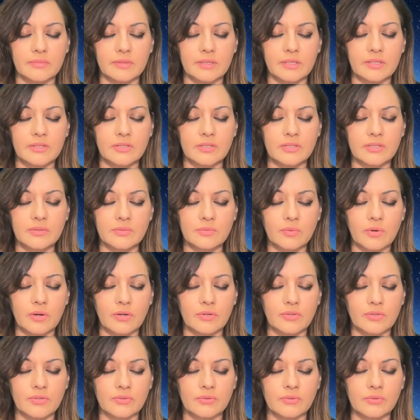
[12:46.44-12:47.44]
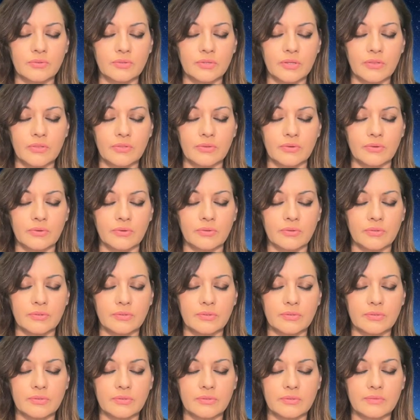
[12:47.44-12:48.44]
and just watch all the
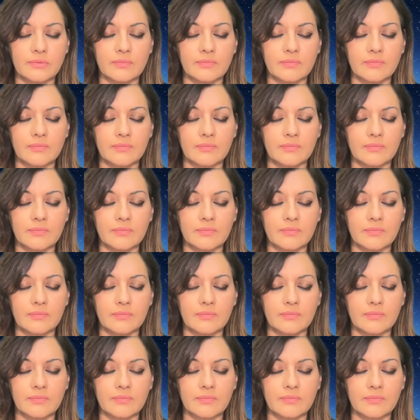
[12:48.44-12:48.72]
thoughts